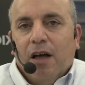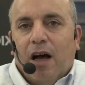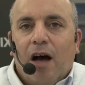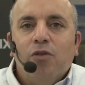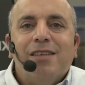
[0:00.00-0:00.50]

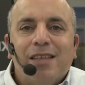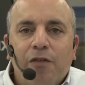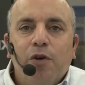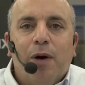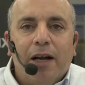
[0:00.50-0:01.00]
how does
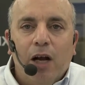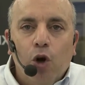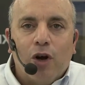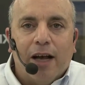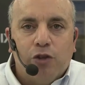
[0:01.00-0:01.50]
everybody
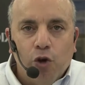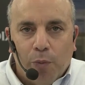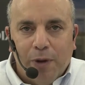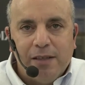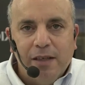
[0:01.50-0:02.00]
look at
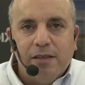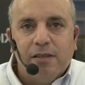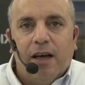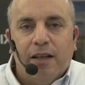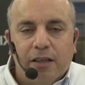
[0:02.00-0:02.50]
your
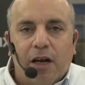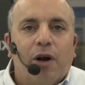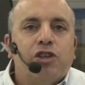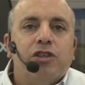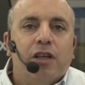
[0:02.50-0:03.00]
business and the
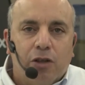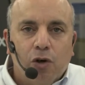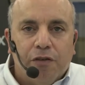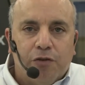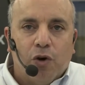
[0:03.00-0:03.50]
direction that
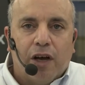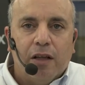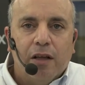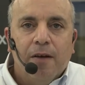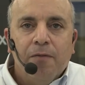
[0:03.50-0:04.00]
you have took
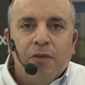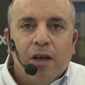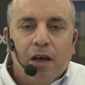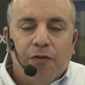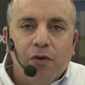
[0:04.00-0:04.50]
it
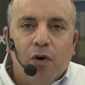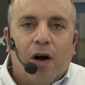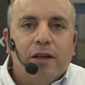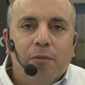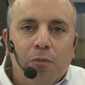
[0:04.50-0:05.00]
if you
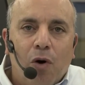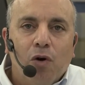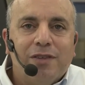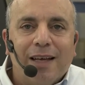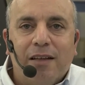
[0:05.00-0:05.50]
are the
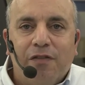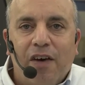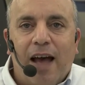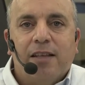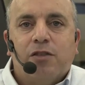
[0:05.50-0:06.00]
most
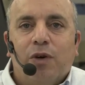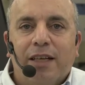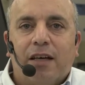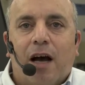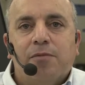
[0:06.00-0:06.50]
advanced when
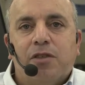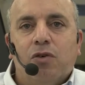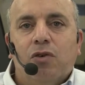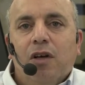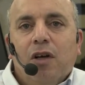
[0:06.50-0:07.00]
it comes
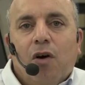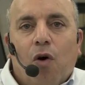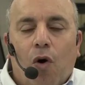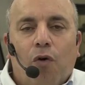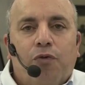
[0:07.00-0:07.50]
to
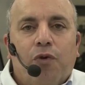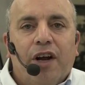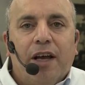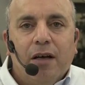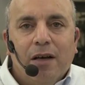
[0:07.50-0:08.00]

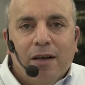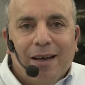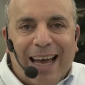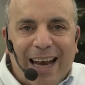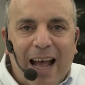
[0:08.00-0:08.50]
offering
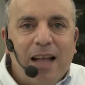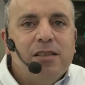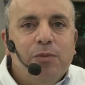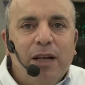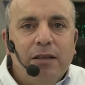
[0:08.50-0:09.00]

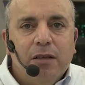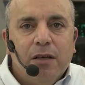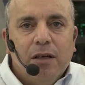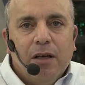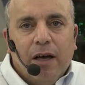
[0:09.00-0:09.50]
enhancement
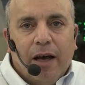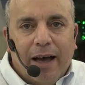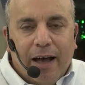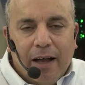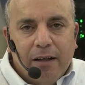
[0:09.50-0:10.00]

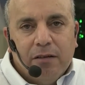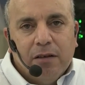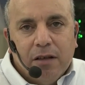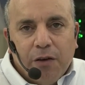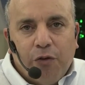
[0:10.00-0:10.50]
and
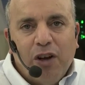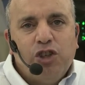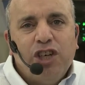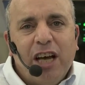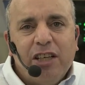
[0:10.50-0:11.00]

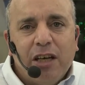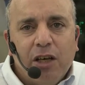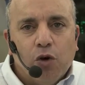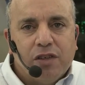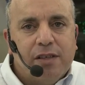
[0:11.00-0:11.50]
differentiating
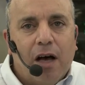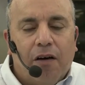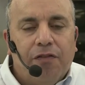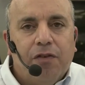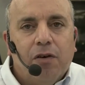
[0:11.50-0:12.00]

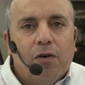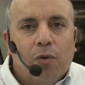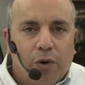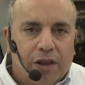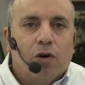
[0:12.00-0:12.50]
yourself
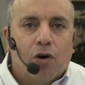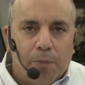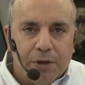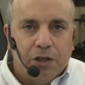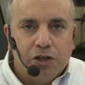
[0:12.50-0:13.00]
with your
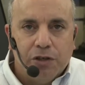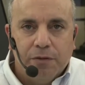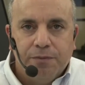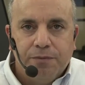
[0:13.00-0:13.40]
competition.